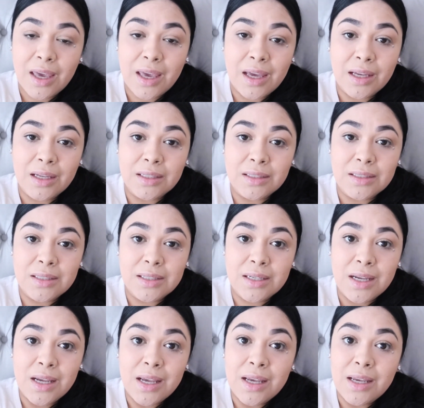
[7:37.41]
And
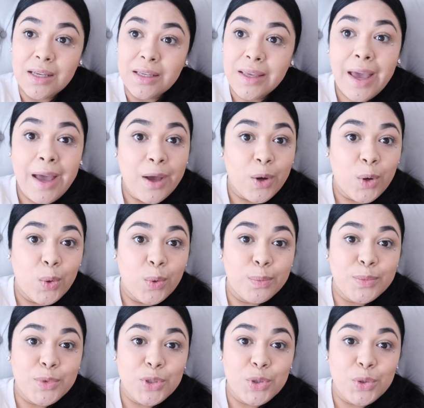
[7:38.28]
yeah,
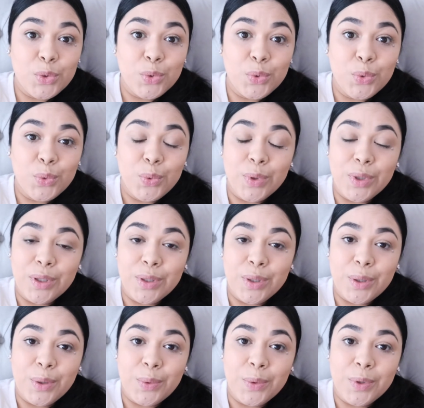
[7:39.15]
hope to, you
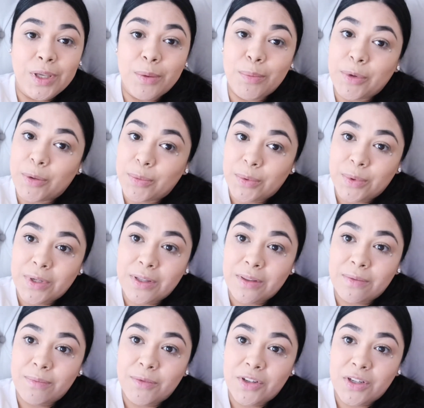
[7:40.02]
know, keep
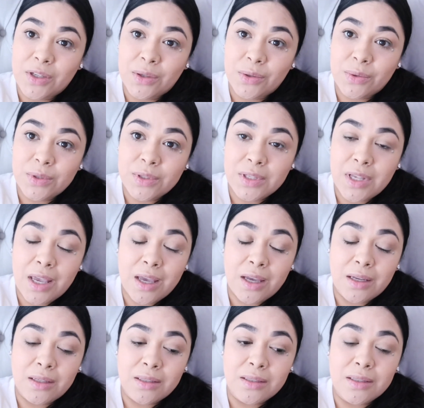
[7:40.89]
uploading videos
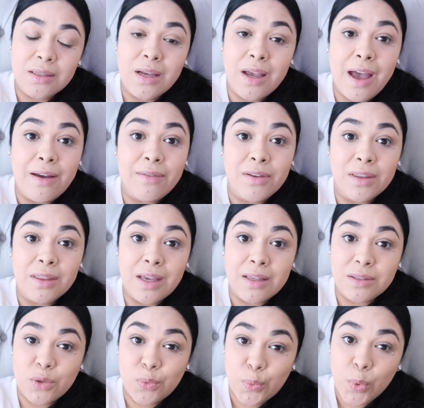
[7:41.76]
and having
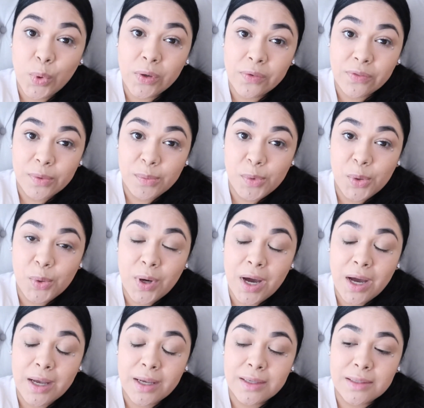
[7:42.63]
that support from you
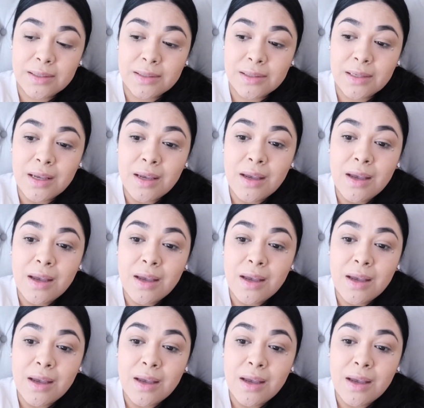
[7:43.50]
guys.